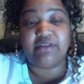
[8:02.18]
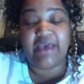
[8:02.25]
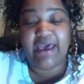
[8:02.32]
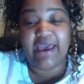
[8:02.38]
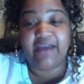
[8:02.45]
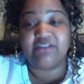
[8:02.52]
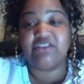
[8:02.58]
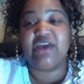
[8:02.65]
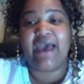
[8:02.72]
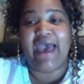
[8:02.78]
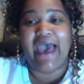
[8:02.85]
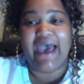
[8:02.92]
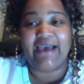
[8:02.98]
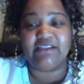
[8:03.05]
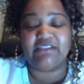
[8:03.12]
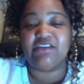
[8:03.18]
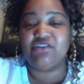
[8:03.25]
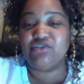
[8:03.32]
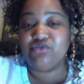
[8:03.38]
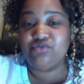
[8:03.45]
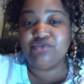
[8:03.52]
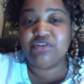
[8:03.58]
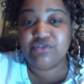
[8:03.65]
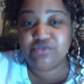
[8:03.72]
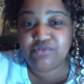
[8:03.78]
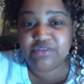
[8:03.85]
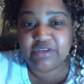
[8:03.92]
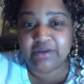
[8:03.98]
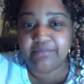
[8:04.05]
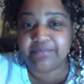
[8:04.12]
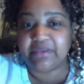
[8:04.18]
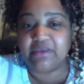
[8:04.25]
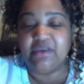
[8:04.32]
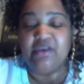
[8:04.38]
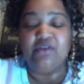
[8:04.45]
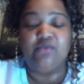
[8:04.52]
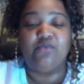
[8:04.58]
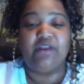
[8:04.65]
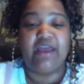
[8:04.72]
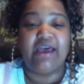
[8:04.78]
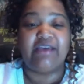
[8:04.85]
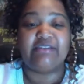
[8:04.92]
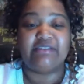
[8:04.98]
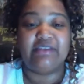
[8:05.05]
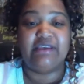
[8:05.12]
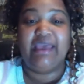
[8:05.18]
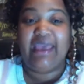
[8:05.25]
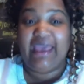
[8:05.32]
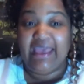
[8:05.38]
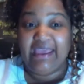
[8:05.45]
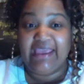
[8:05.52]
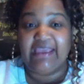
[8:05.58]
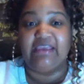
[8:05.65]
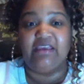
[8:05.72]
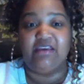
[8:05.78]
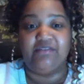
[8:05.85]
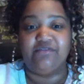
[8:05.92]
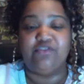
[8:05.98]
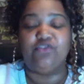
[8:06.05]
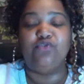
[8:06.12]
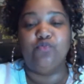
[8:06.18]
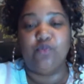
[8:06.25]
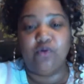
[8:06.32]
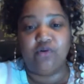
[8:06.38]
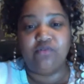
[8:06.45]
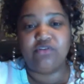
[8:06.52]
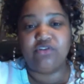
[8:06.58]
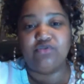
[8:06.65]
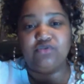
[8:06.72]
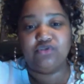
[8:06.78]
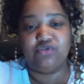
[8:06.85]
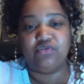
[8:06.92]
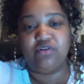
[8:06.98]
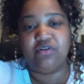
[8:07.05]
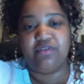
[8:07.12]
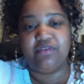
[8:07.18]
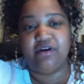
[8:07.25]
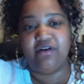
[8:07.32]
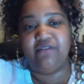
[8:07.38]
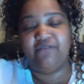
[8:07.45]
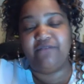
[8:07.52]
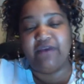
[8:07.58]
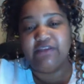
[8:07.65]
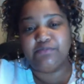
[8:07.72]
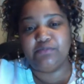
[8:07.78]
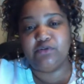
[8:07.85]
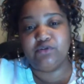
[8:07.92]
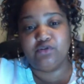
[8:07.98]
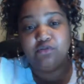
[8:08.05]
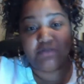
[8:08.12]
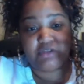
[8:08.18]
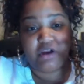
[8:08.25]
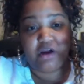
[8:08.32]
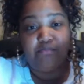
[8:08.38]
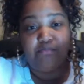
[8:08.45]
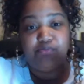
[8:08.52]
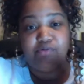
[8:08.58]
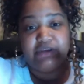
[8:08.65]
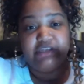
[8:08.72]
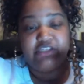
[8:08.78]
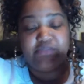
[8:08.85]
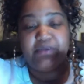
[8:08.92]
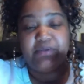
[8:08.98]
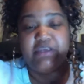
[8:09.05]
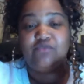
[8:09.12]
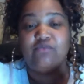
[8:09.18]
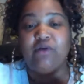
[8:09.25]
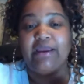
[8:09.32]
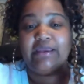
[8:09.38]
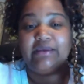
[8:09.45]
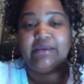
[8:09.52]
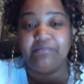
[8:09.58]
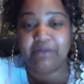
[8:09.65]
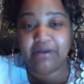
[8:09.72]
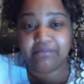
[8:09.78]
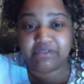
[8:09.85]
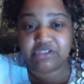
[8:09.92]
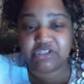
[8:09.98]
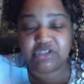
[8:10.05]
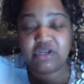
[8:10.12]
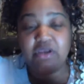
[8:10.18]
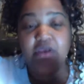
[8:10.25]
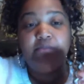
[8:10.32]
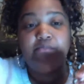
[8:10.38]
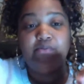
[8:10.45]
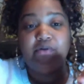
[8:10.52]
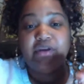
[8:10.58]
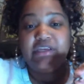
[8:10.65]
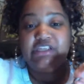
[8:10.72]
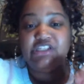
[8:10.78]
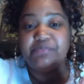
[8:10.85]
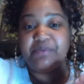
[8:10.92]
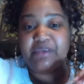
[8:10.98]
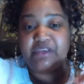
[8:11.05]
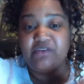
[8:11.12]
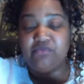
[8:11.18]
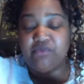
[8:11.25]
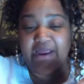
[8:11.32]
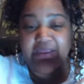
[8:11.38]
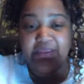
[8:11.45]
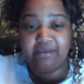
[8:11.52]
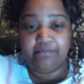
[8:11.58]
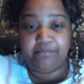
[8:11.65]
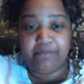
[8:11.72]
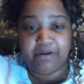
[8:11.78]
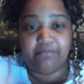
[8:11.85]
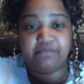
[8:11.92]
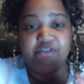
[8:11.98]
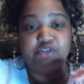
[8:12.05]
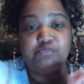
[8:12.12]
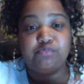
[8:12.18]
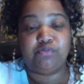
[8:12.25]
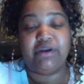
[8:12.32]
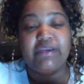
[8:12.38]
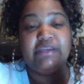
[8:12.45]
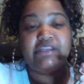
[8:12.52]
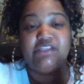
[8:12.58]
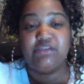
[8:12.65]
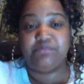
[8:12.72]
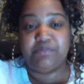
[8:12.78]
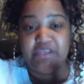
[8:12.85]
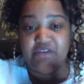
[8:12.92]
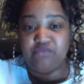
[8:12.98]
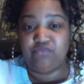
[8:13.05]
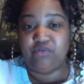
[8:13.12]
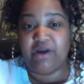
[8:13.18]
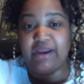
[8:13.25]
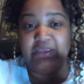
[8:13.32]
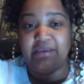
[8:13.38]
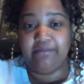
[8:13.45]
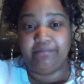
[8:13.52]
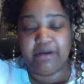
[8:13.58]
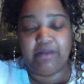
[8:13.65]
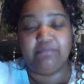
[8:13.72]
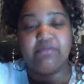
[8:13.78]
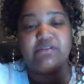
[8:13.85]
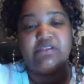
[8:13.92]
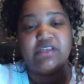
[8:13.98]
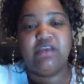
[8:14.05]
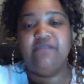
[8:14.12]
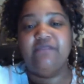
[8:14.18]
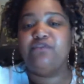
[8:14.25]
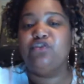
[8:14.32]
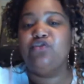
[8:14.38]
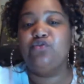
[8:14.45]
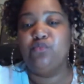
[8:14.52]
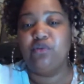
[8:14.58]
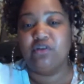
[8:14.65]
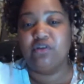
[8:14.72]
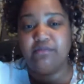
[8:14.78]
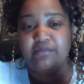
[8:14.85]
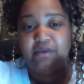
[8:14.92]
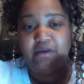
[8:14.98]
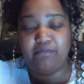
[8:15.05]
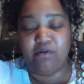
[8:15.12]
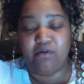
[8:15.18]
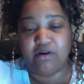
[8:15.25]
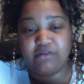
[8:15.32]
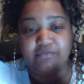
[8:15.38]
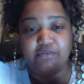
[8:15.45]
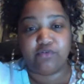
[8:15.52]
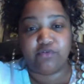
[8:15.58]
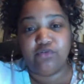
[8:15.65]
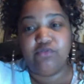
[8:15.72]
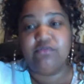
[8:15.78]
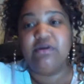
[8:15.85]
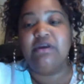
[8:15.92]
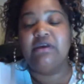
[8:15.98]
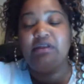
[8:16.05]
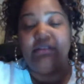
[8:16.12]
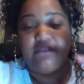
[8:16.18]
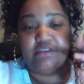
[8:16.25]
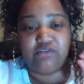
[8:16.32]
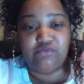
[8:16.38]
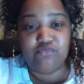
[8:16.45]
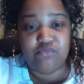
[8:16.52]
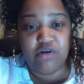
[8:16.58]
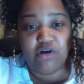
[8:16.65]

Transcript: action. They're asking you to do something. When I said, hey, if you want to join the Facebook group, it's called Pray, Speak, Write, and Publish. Pray, Speak, Write, and Publish. Pray, Speak, Write, and Publish. If you want to be a part of the group, then you